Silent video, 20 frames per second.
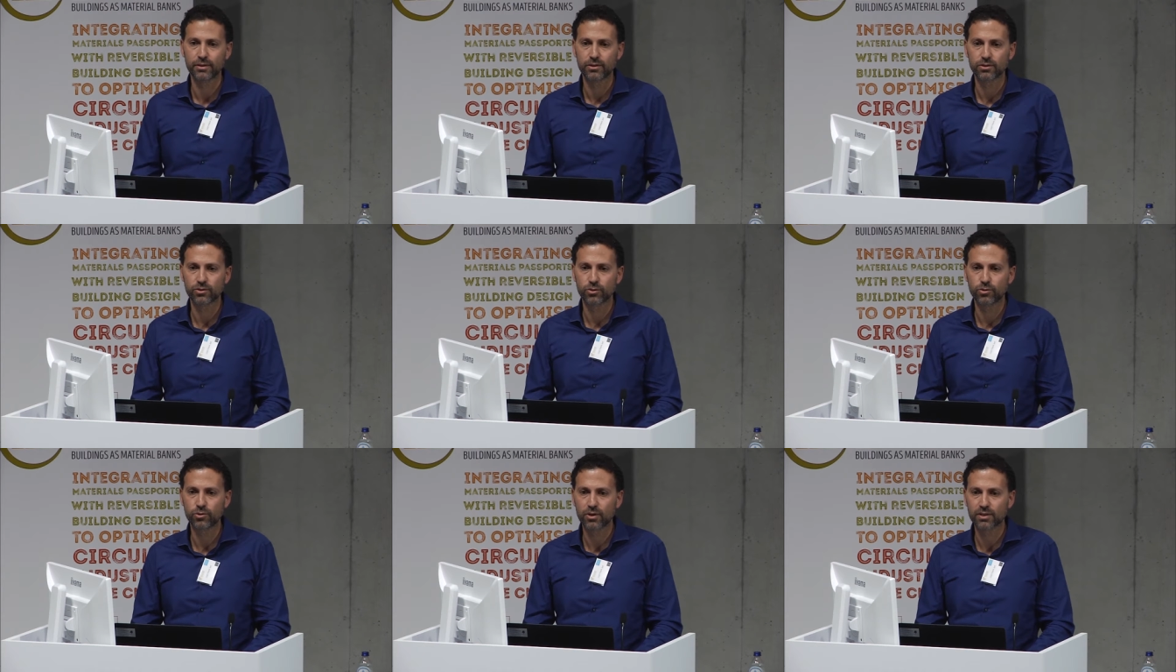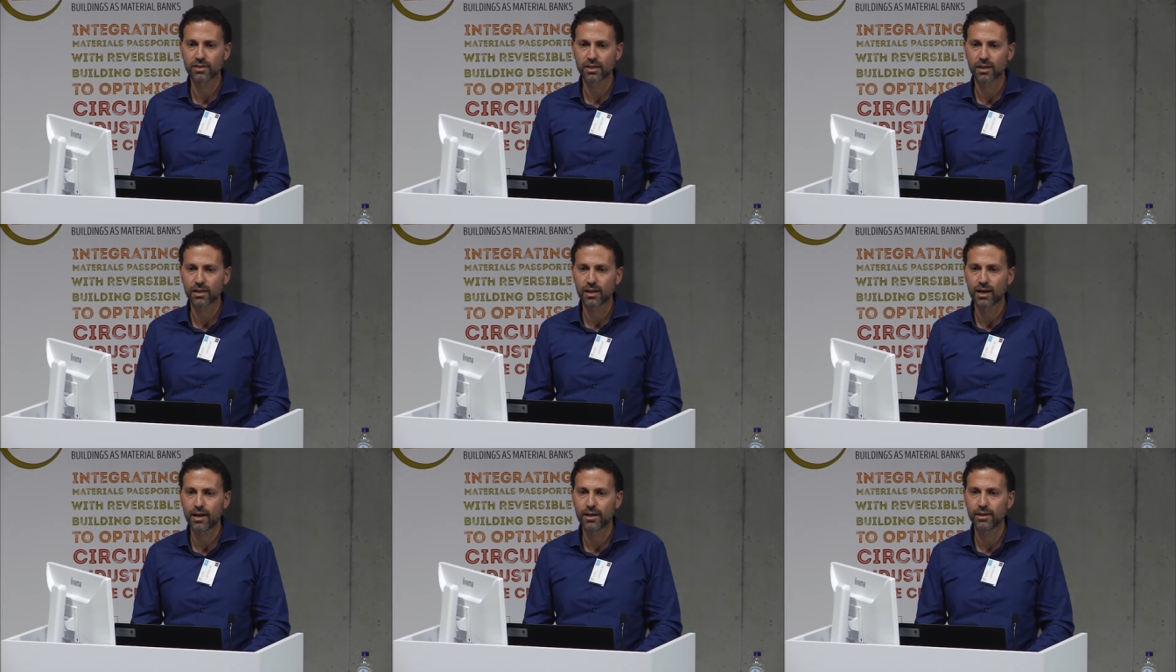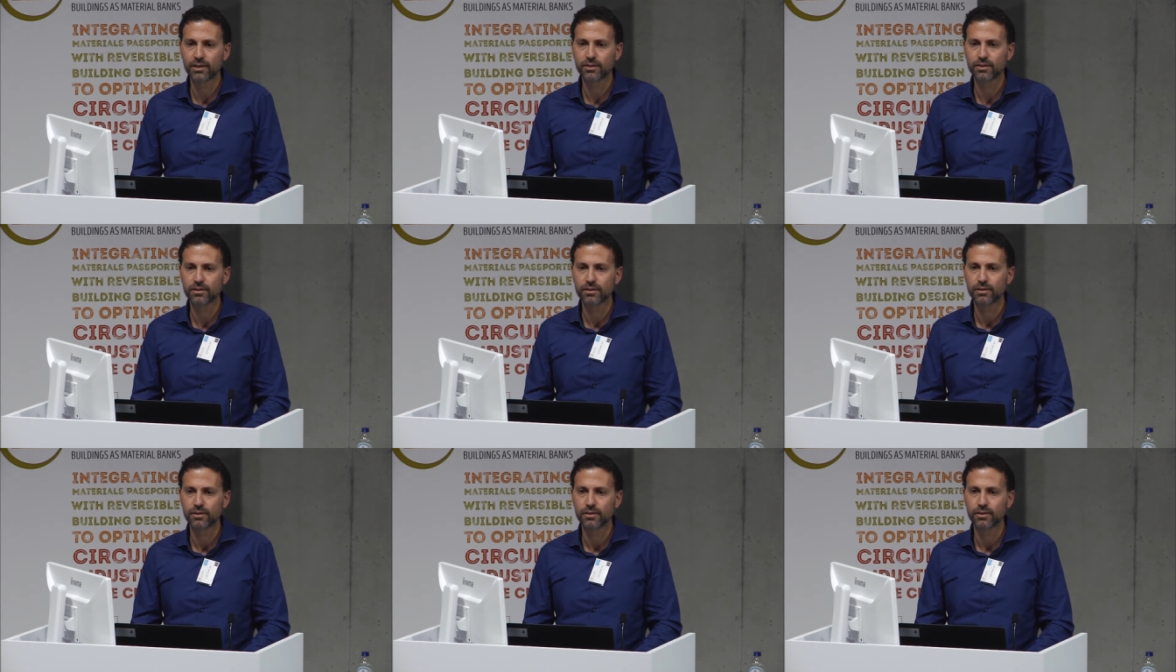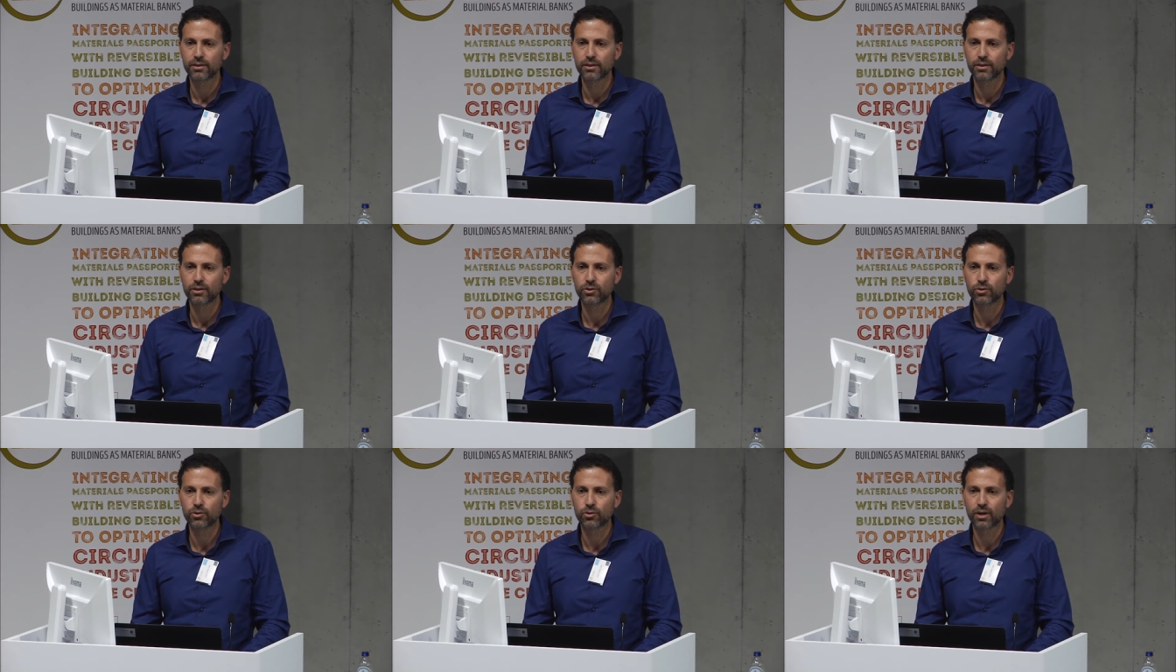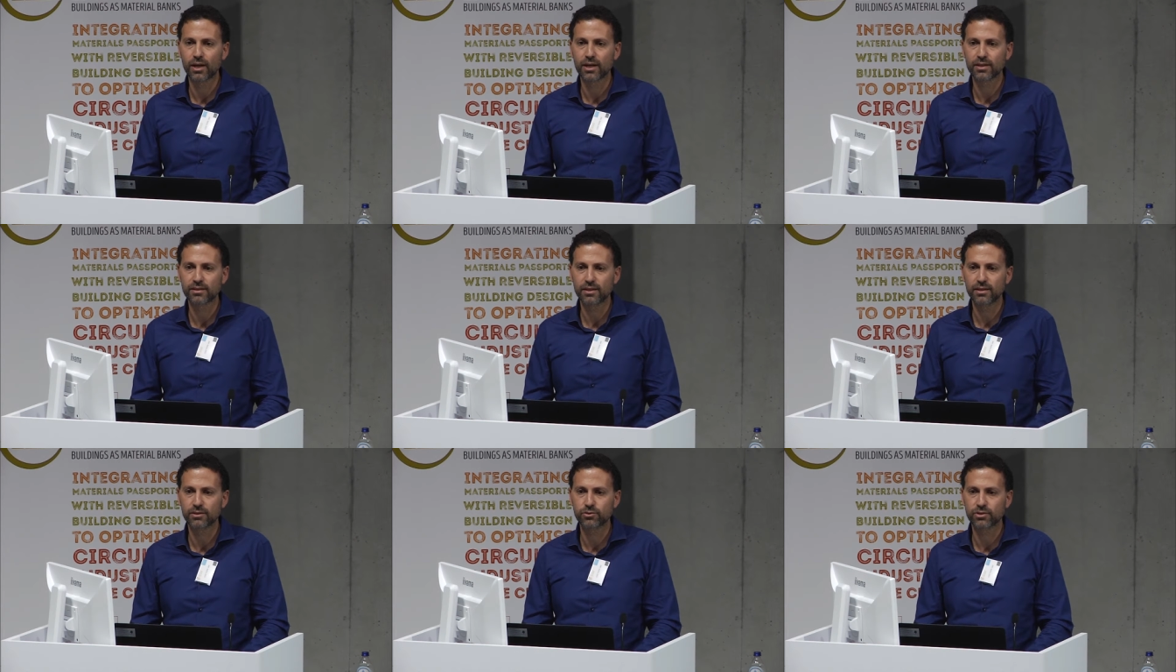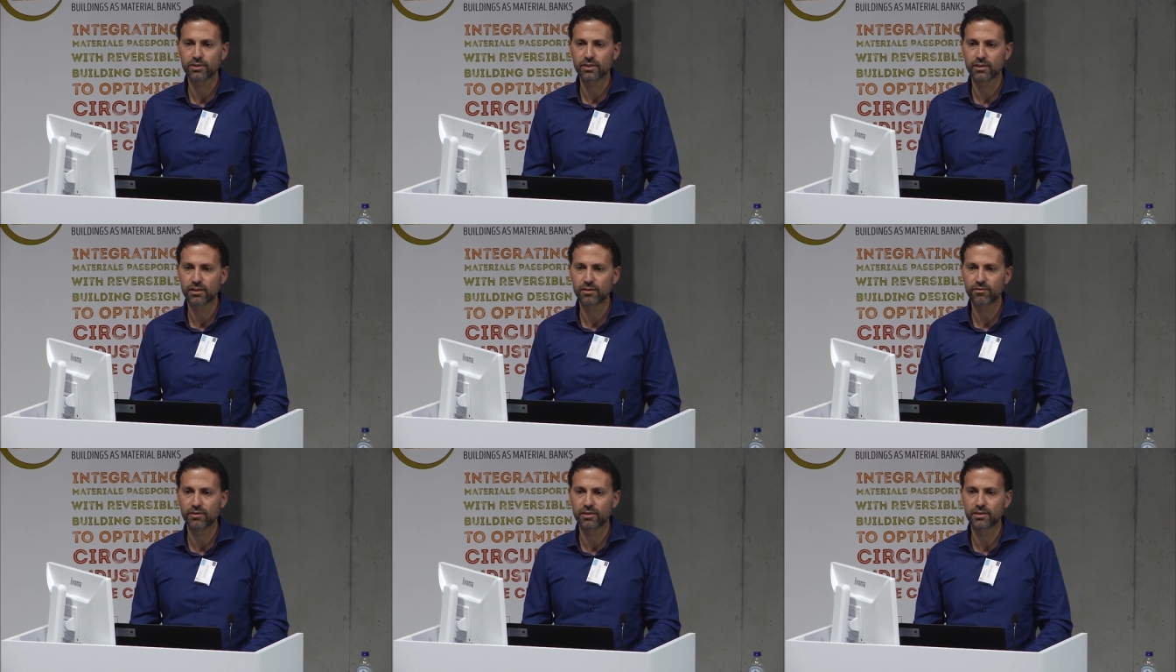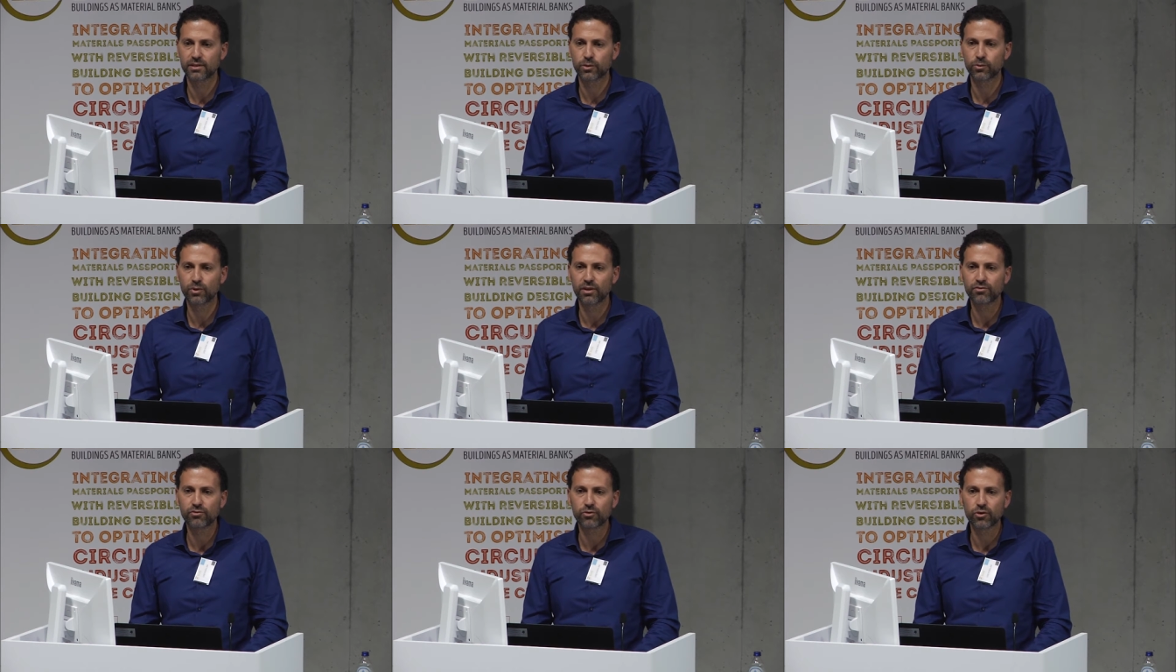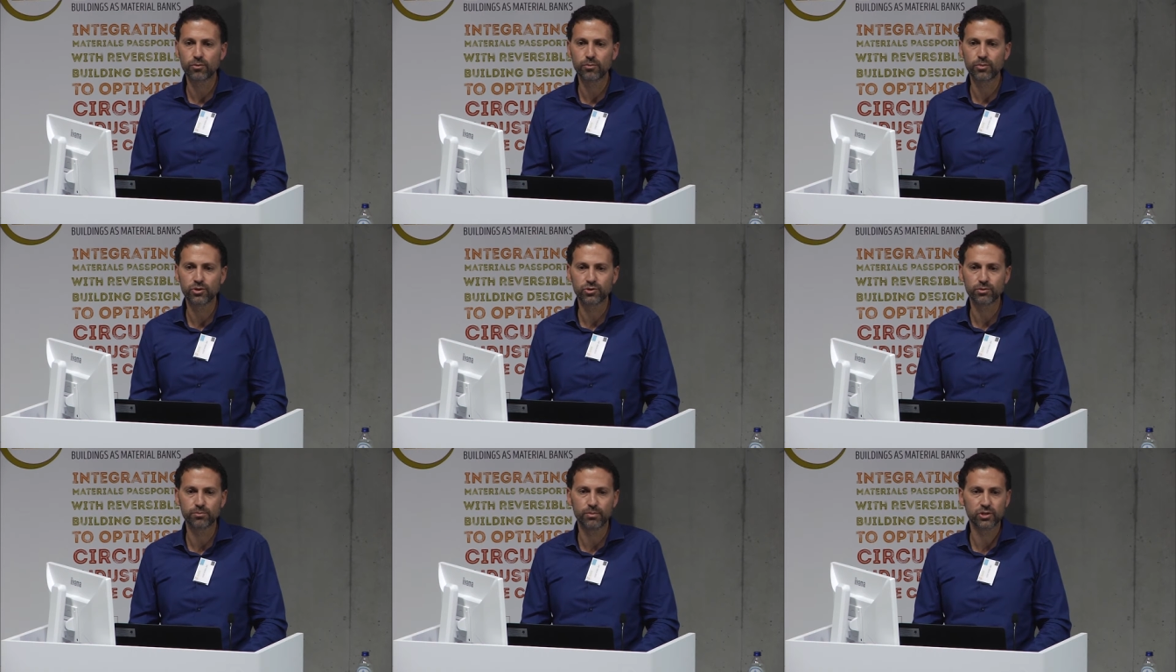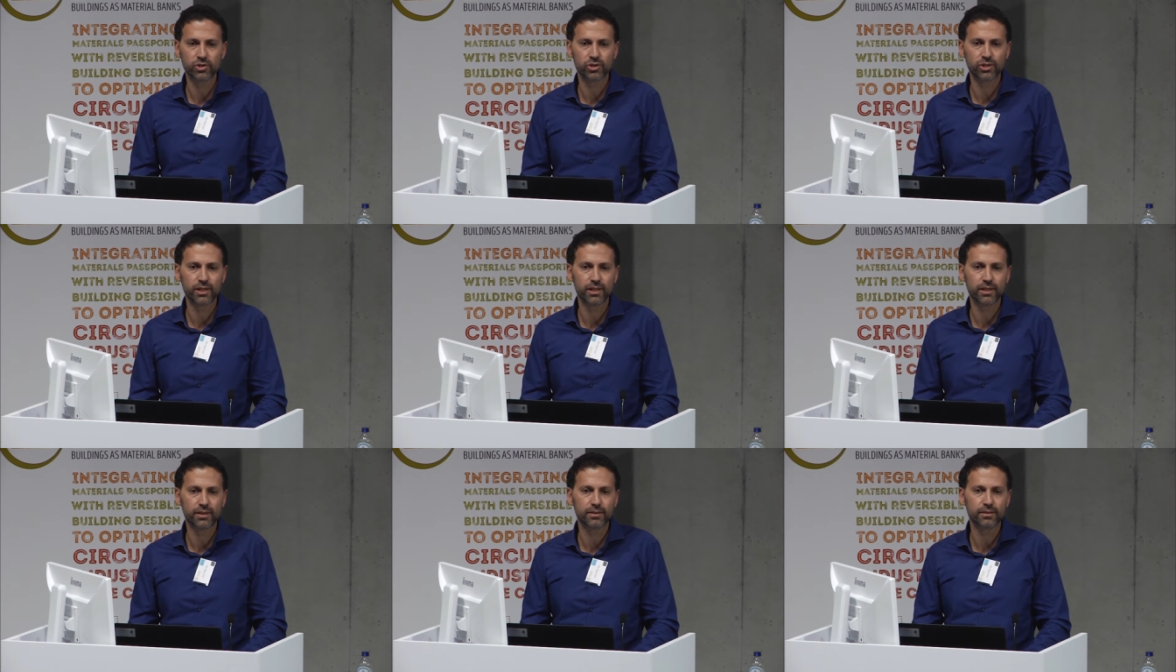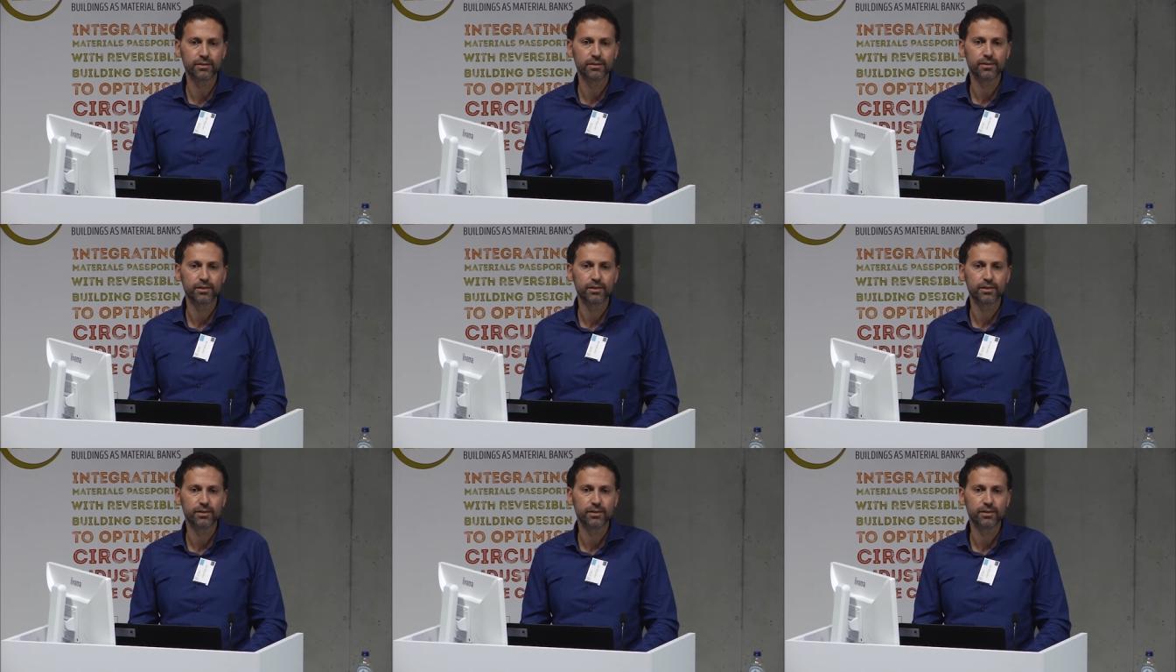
So you as a client, you're less interested if it's a refurbished machine